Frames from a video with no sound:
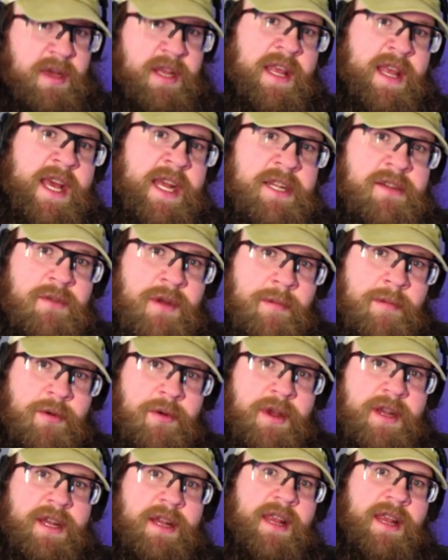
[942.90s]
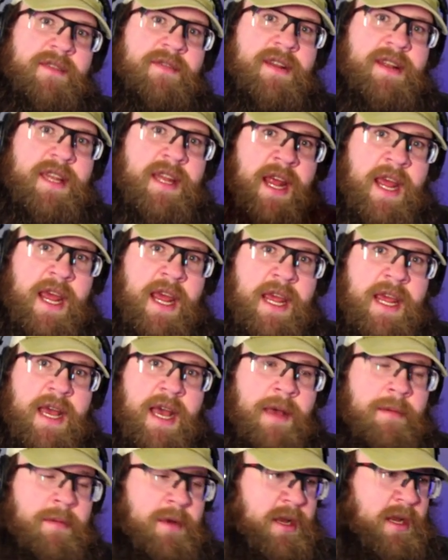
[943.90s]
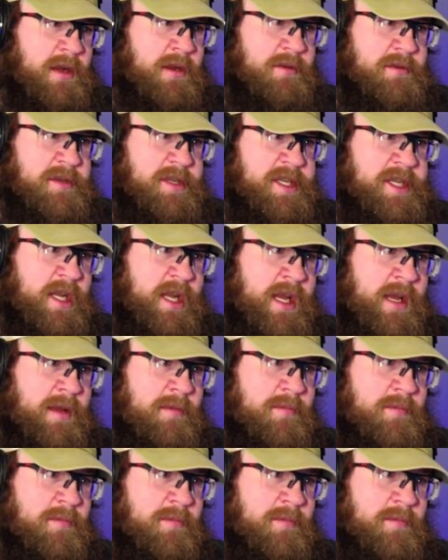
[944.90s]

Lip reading: that's where I'm going to leave it today. I'm going to go sleep,